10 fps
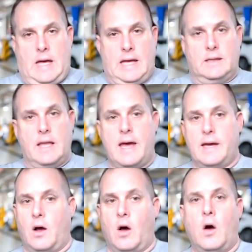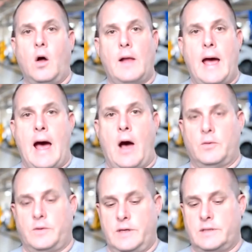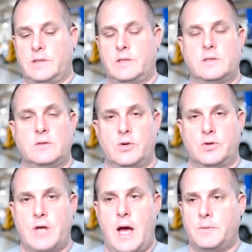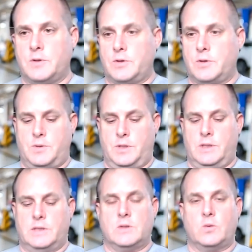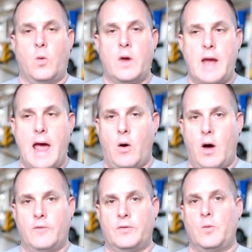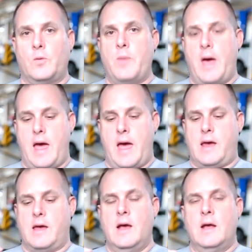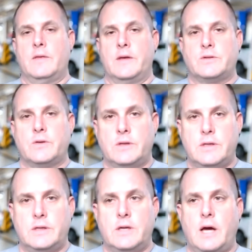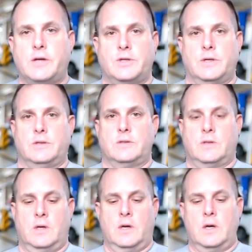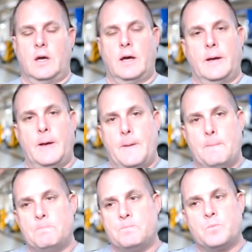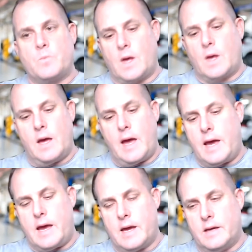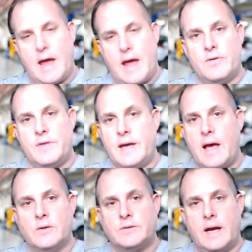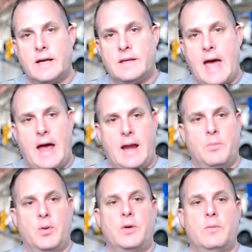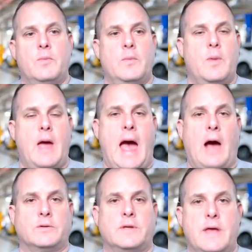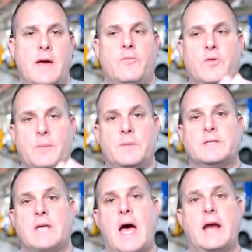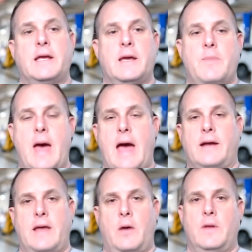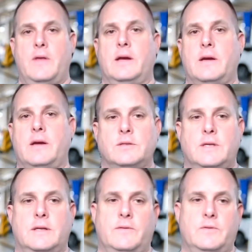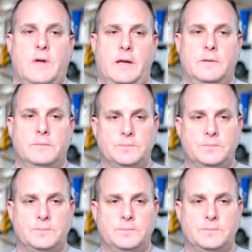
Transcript: and lay it all out. This is your job description. This is how often we pay. These are the deductions, and everything else like that, and put them out to them for them to sign and get back. That way they acknowledge that they've done it.